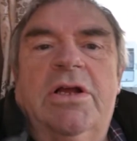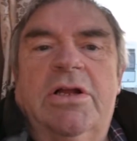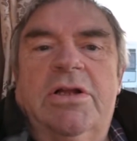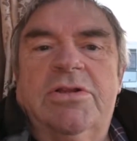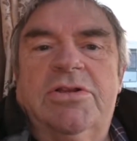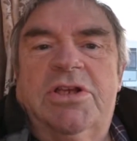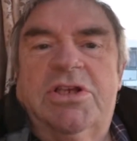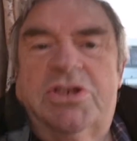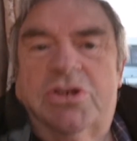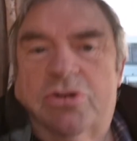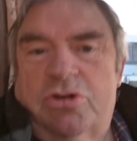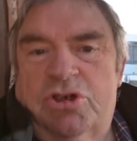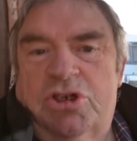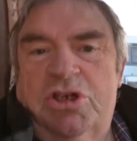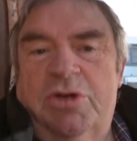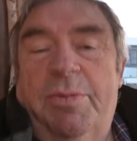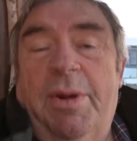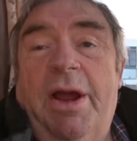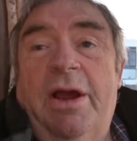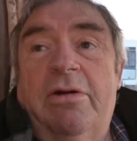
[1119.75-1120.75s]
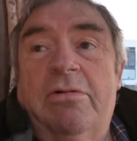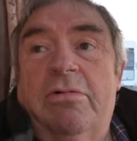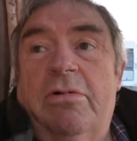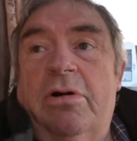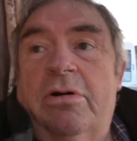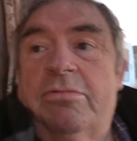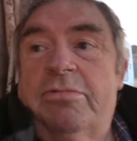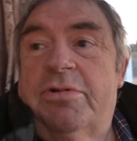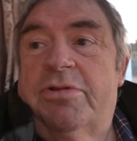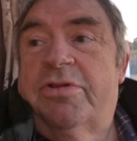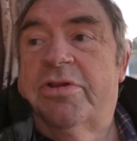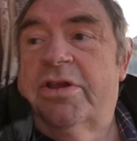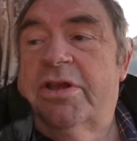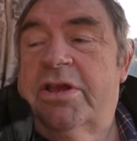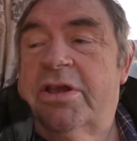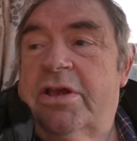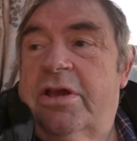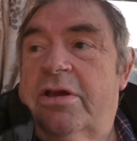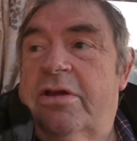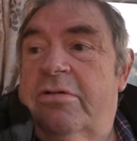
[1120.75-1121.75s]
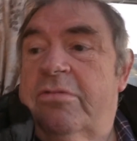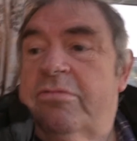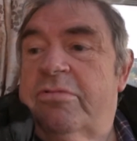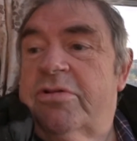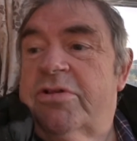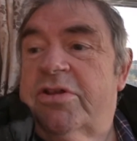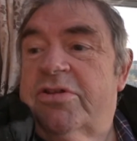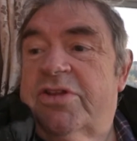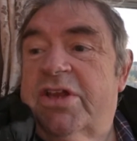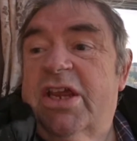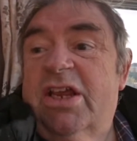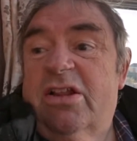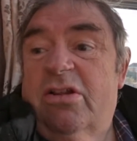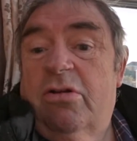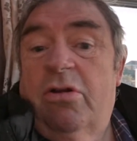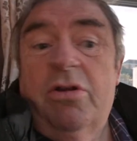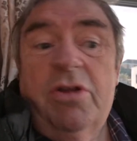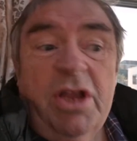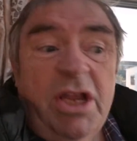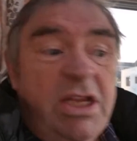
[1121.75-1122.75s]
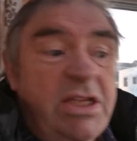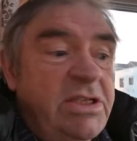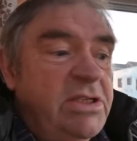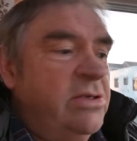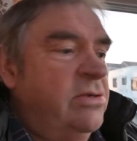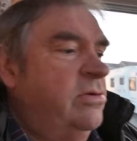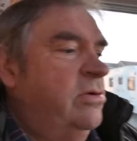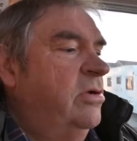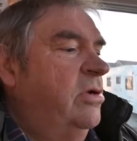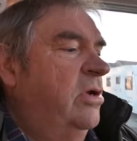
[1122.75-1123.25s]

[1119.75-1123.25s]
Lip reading: discussion about with the dealer on it.